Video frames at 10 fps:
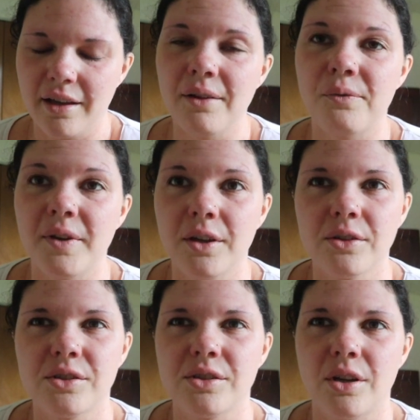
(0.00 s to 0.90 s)
it
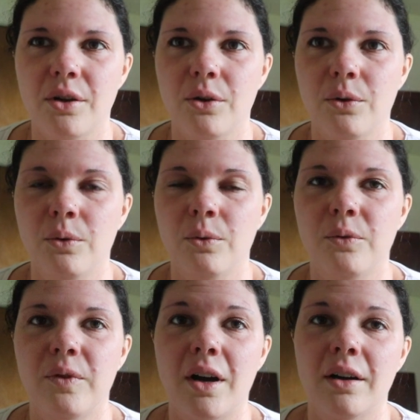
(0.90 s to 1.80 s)
feels so
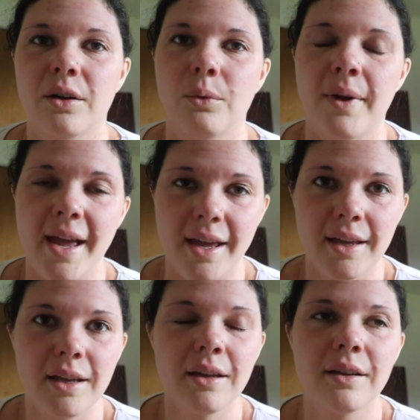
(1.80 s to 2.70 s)
far
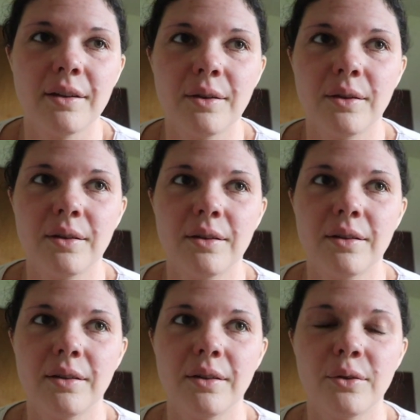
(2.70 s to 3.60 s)
away
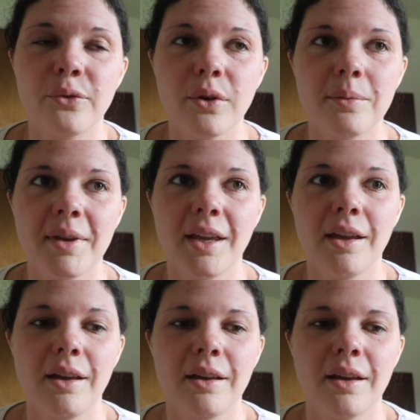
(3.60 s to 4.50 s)
for
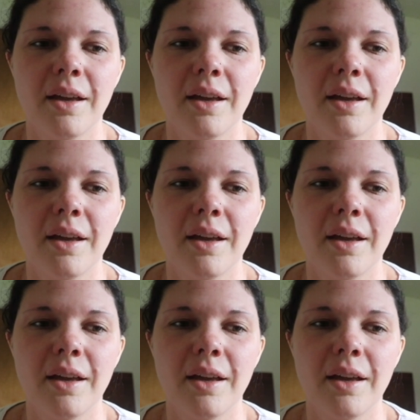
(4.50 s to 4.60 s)
me.